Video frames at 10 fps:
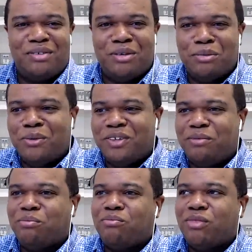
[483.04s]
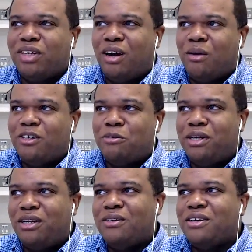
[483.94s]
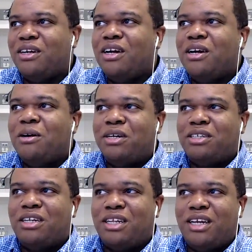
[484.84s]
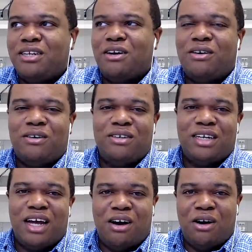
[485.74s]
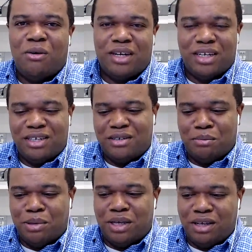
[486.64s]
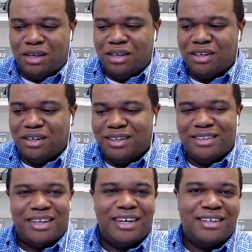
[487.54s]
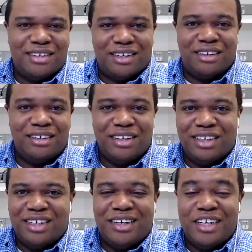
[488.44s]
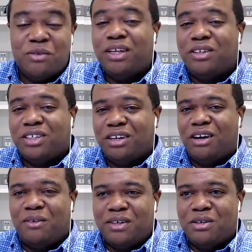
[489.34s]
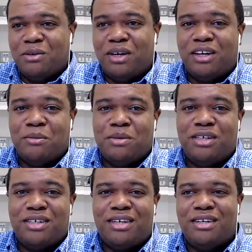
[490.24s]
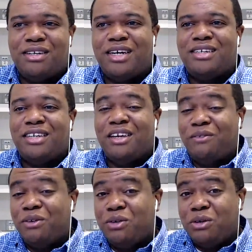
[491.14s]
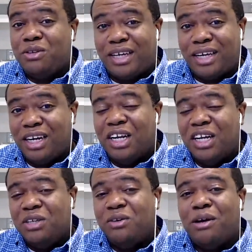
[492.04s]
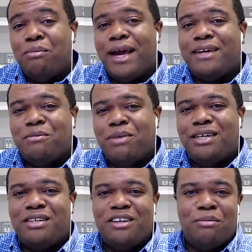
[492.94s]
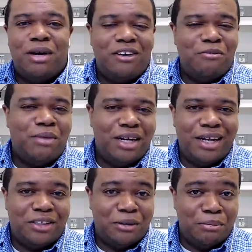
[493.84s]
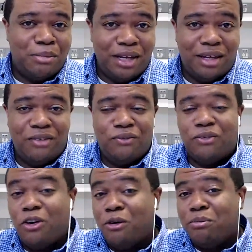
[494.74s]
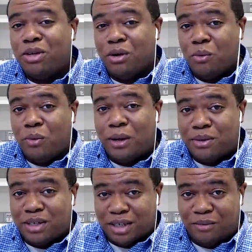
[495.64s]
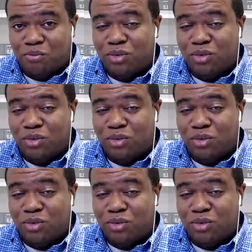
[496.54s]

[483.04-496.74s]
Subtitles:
the movie, always be closing. But there's another thing that's called always be testing. And that's one thing you should always do when it comes to your testing sites. If you do that, you can maximize the amount of money that you're making from your website.